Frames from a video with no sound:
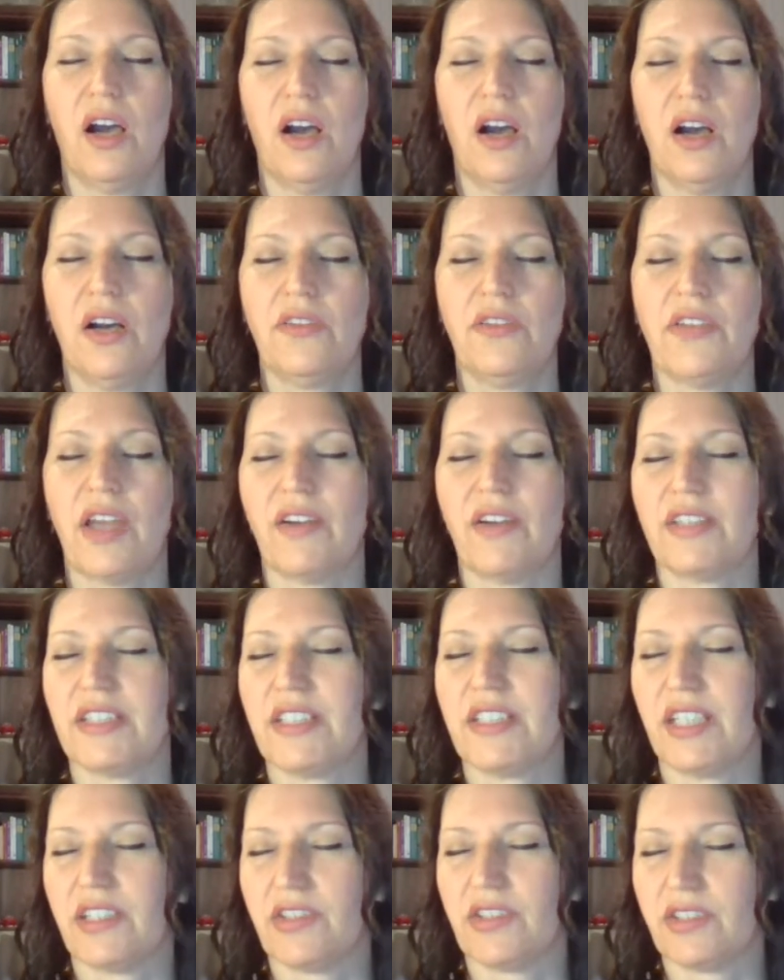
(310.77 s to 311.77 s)
of our
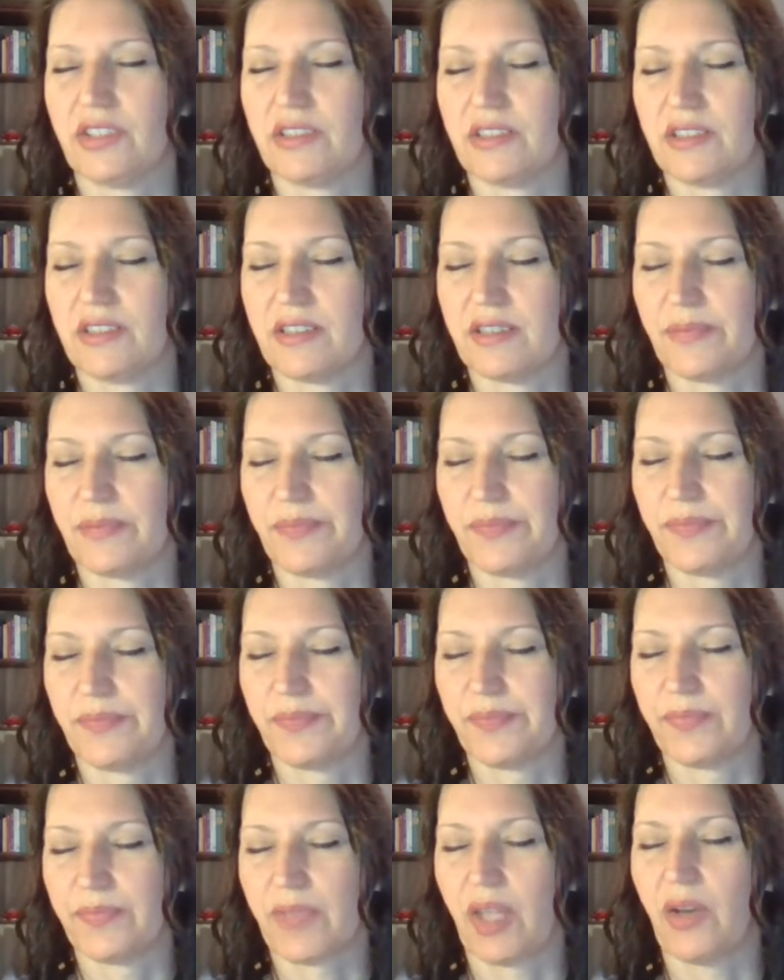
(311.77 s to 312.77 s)
intentions
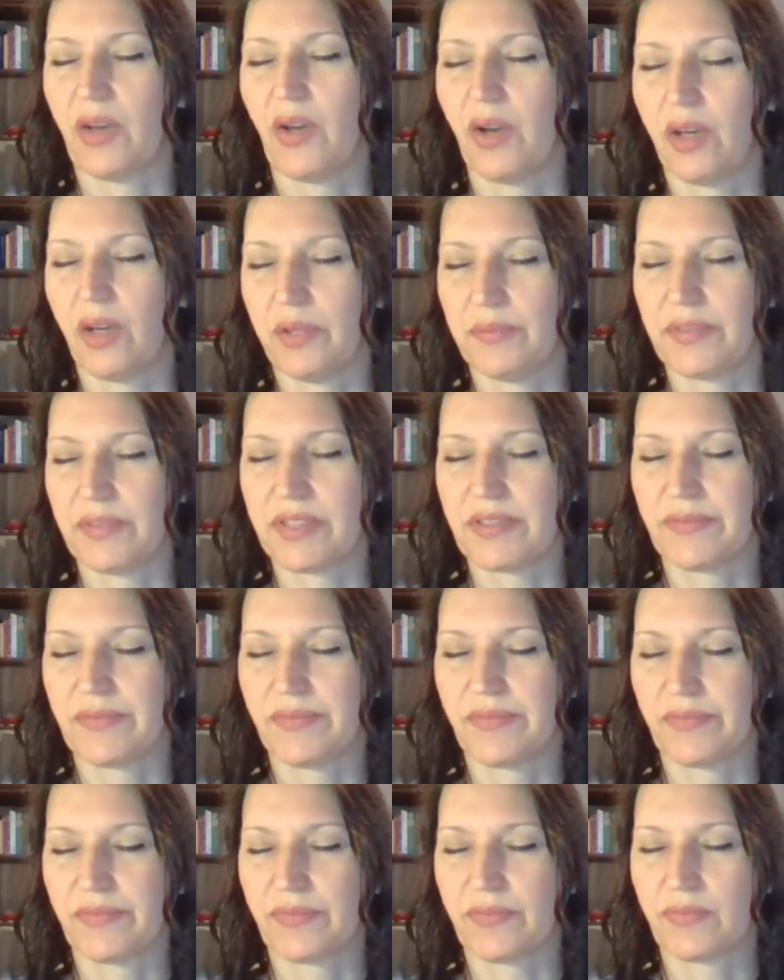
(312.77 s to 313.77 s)
and hopes
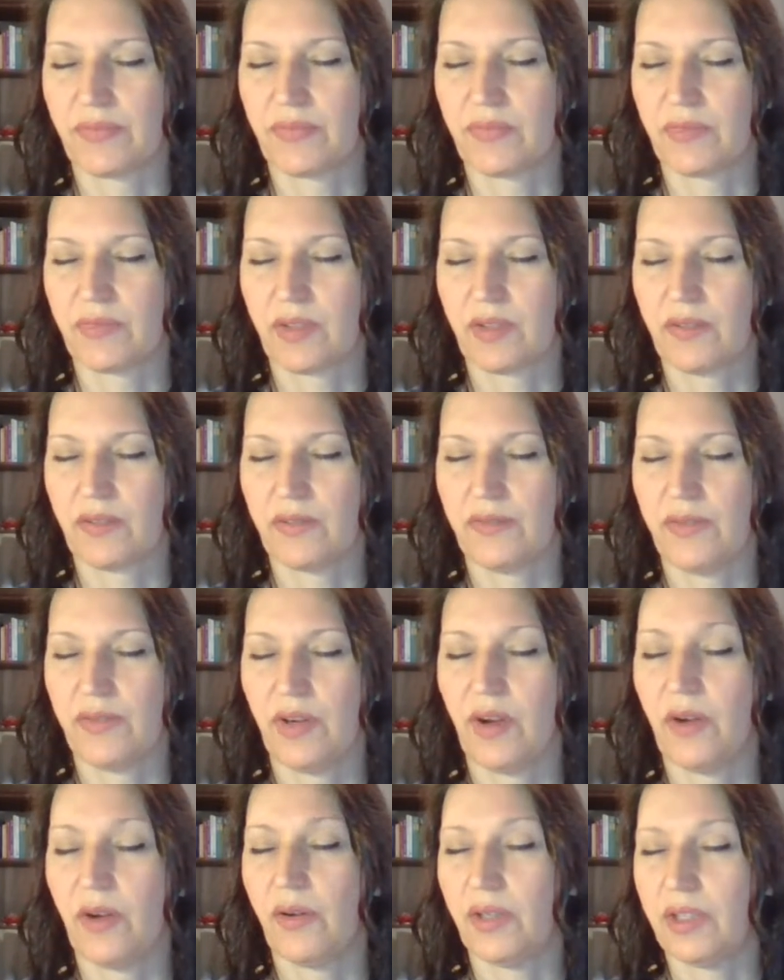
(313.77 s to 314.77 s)
for
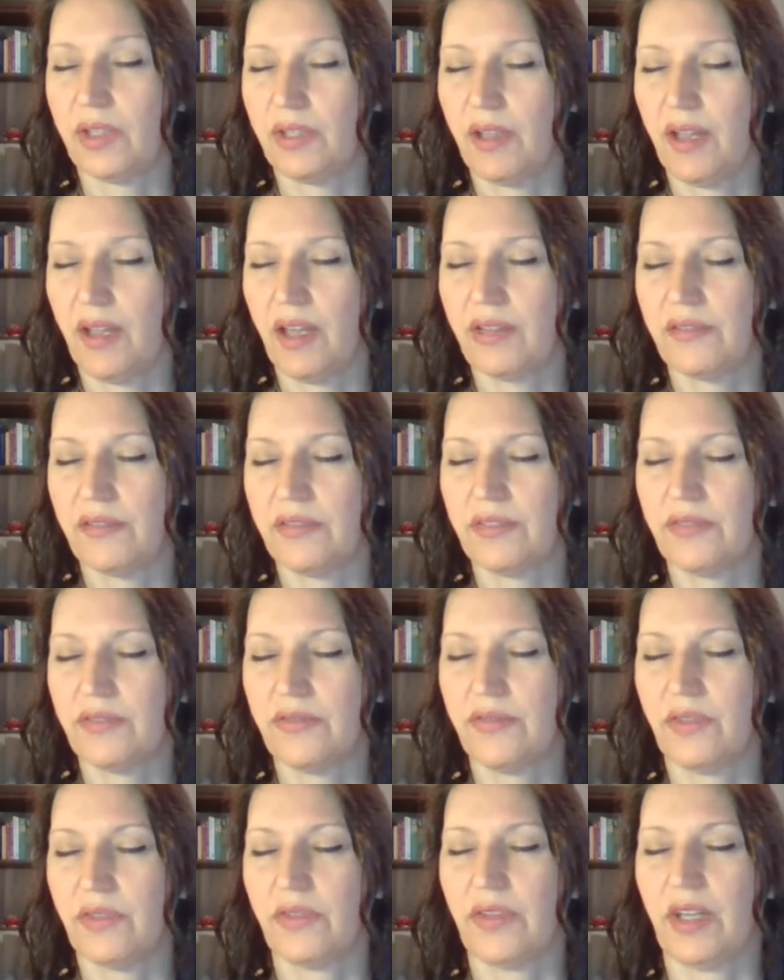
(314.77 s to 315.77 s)
our own lives,
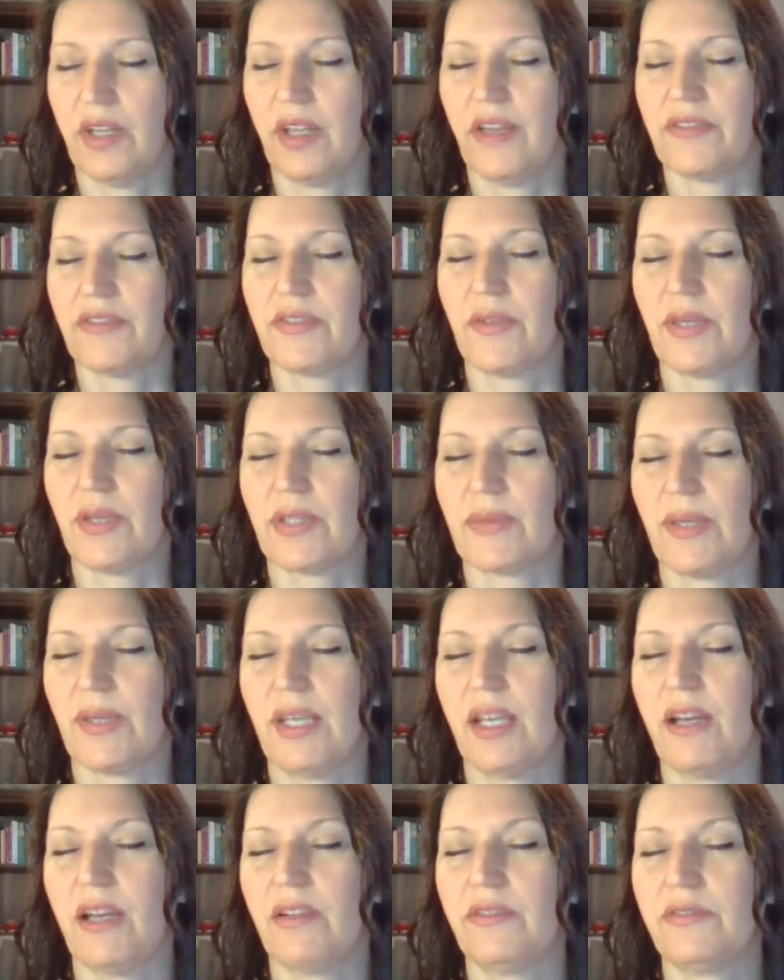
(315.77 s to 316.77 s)
for the lives of those we
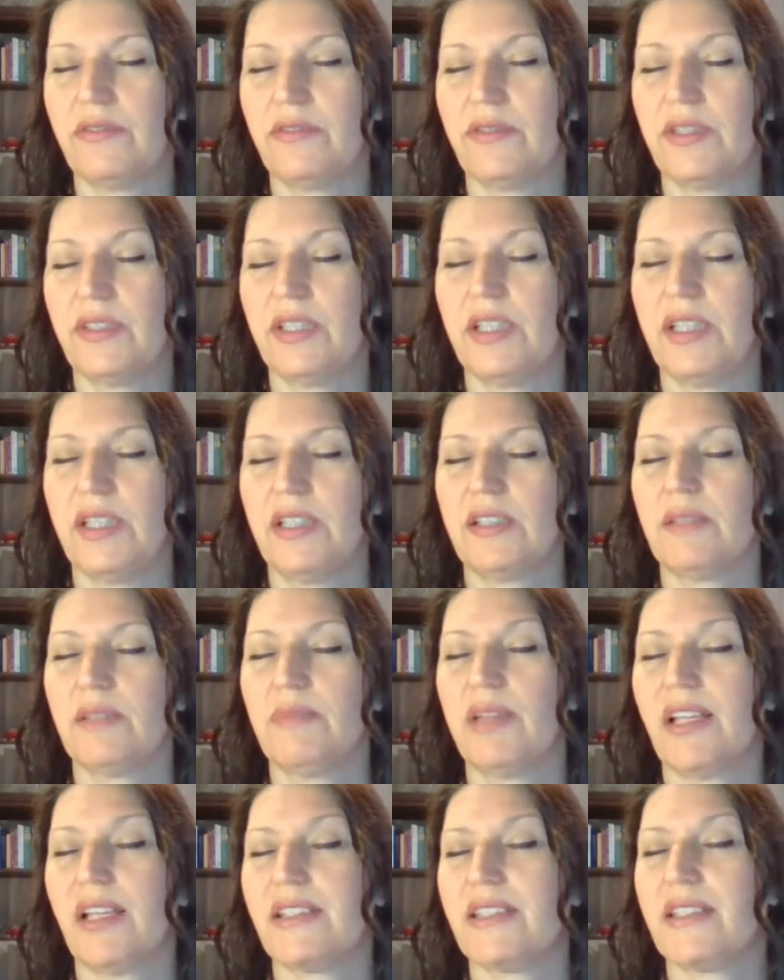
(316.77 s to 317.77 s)
love, the
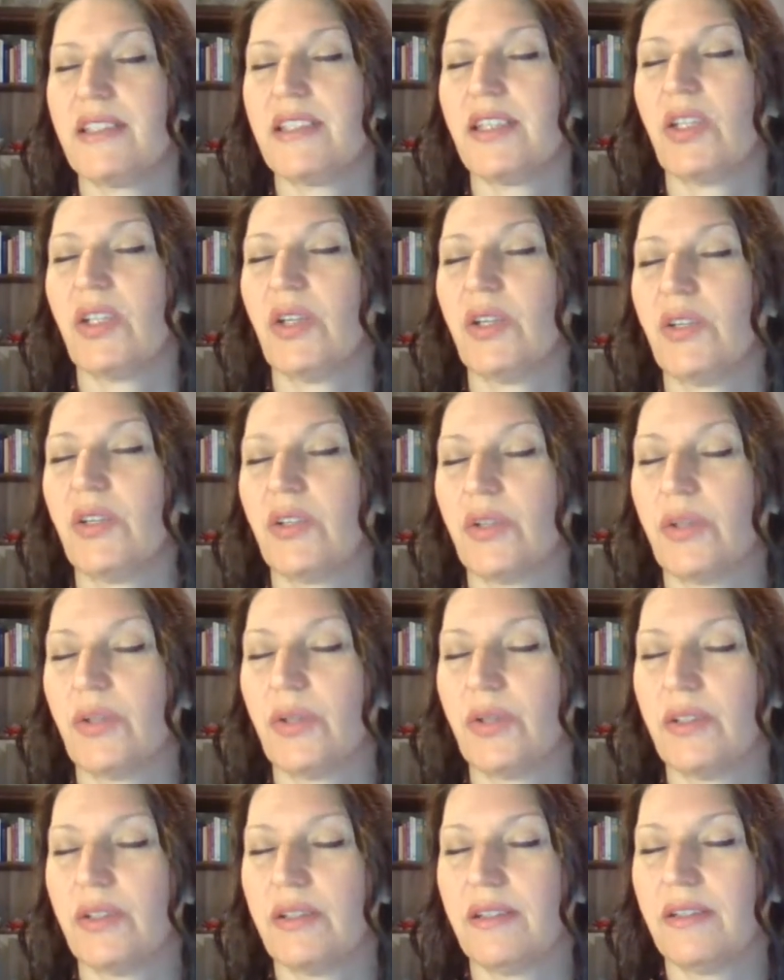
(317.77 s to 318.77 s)
places in the earth
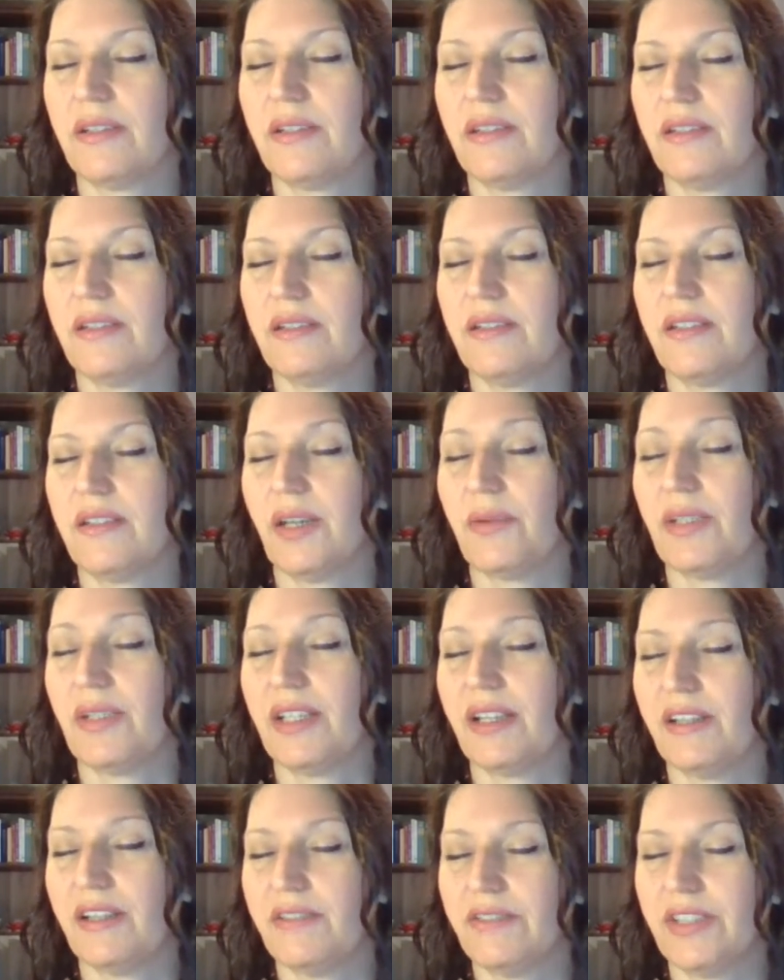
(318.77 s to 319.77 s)
that we
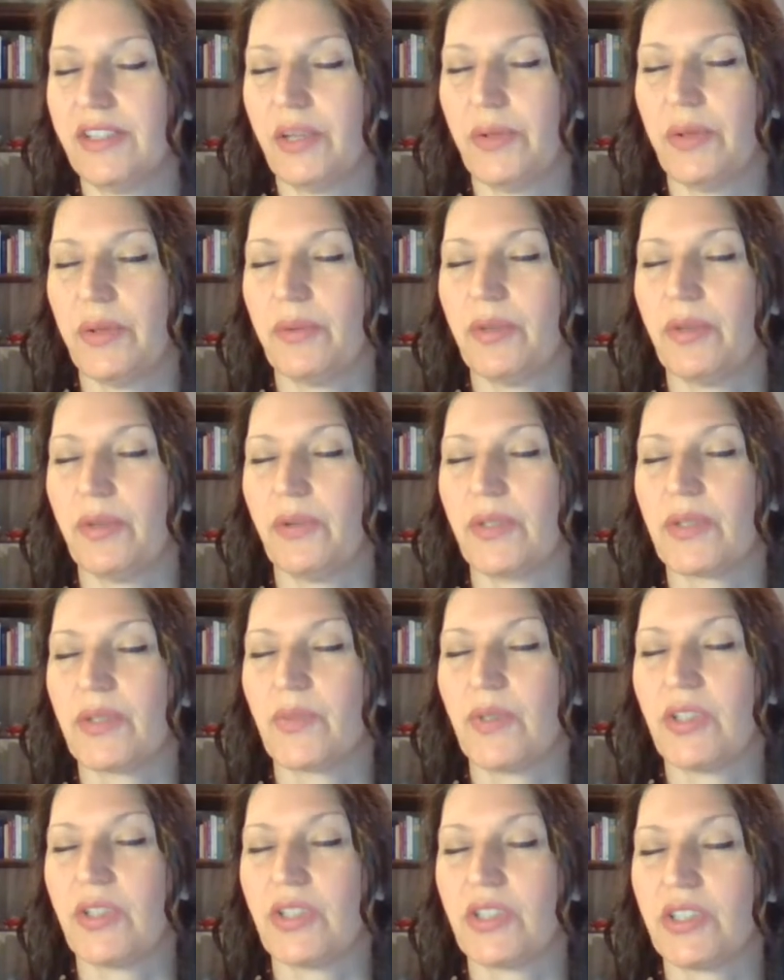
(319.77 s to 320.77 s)
love, that we would always
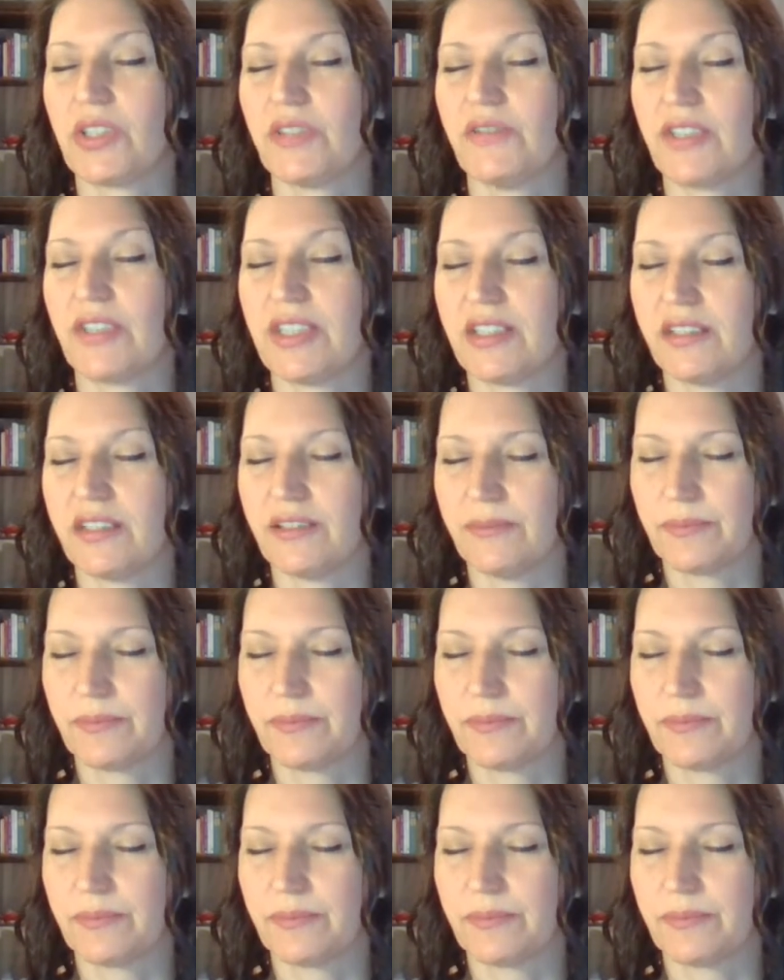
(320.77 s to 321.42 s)
wish to visit,